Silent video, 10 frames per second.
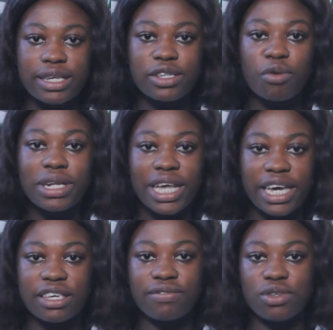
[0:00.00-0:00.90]
iste obe
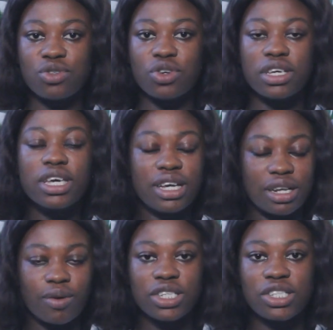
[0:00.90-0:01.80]
like video
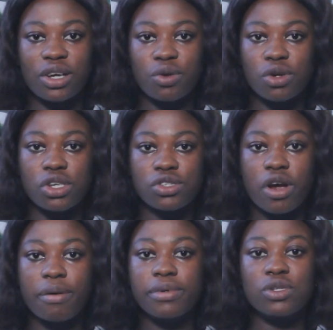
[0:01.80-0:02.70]
na wa share na
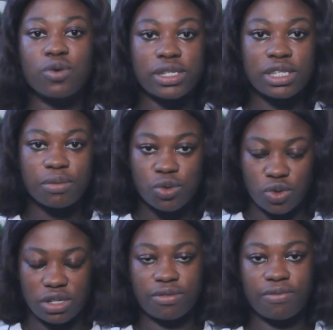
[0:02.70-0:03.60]
subscribe to
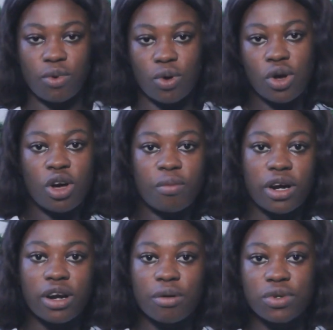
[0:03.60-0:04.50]
Gossips 24
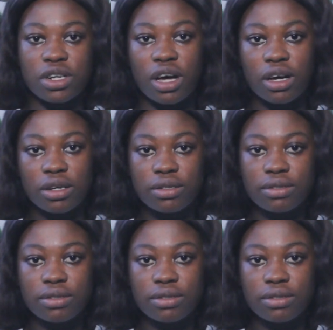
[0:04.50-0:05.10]
wakramu na